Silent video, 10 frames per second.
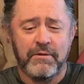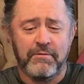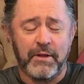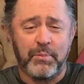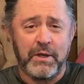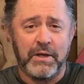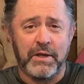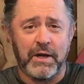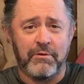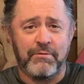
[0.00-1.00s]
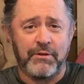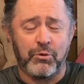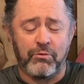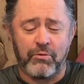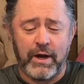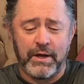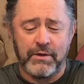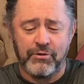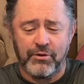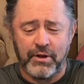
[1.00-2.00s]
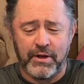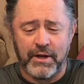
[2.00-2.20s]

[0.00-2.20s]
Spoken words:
flipping Festool Fridays.